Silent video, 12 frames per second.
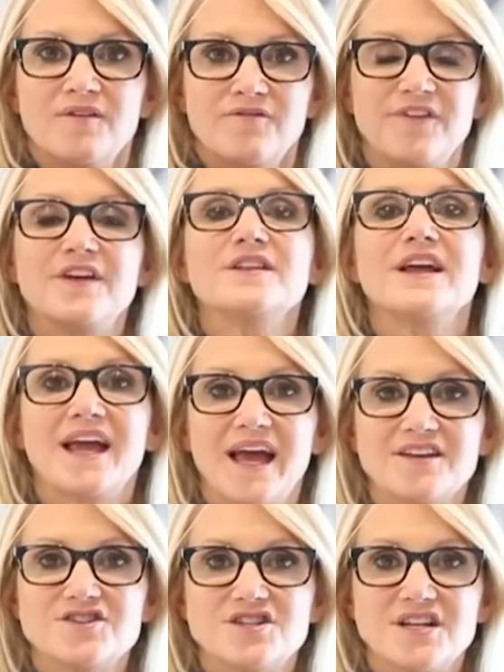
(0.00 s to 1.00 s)
feeling
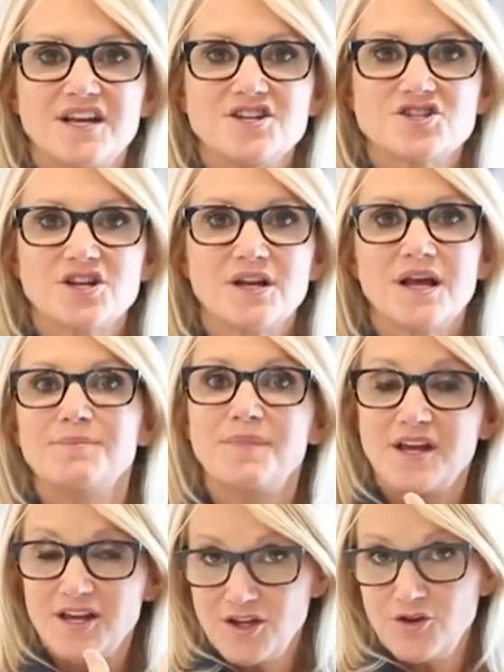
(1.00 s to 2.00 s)
agitation and
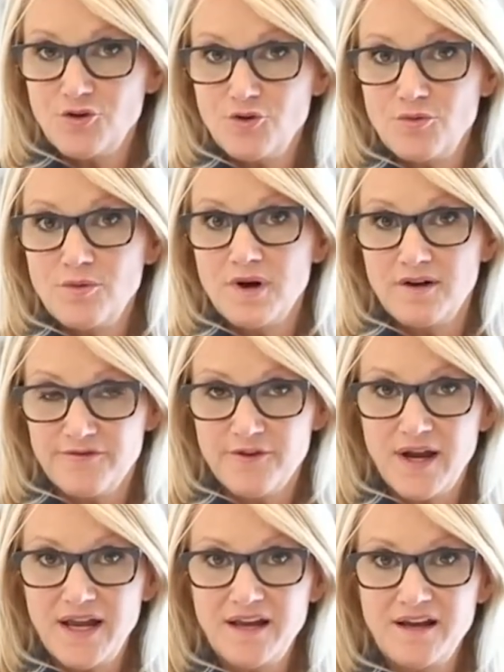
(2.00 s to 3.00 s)
making you
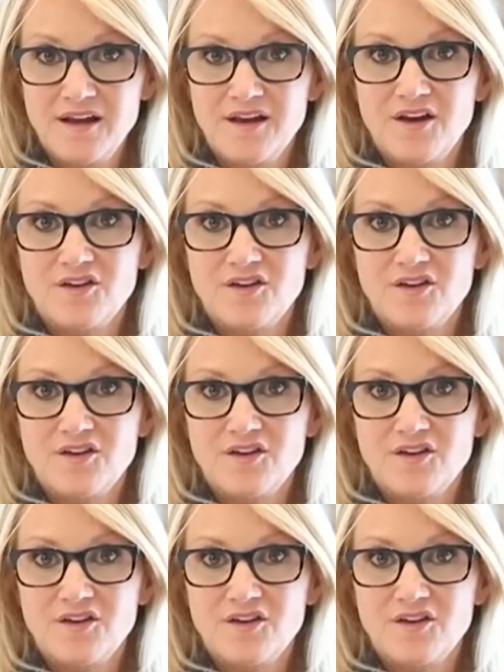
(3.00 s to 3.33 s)
afraid